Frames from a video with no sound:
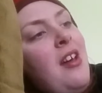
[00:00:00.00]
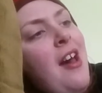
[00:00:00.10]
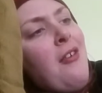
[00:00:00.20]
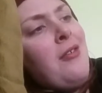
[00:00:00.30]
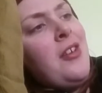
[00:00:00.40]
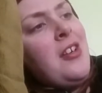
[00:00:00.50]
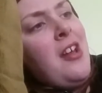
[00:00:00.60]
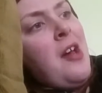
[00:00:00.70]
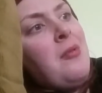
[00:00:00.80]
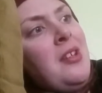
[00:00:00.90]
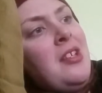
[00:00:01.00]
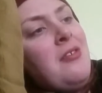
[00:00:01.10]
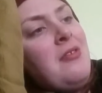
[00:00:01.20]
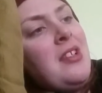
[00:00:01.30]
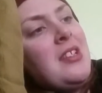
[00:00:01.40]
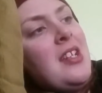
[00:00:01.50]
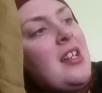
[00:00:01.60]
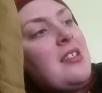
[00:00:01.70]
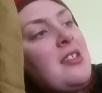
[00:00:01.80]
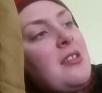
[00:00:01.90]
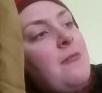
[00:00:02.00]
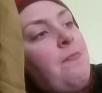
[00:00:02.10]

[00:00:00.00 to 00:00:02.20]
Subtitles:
"How could I when they don't exist?"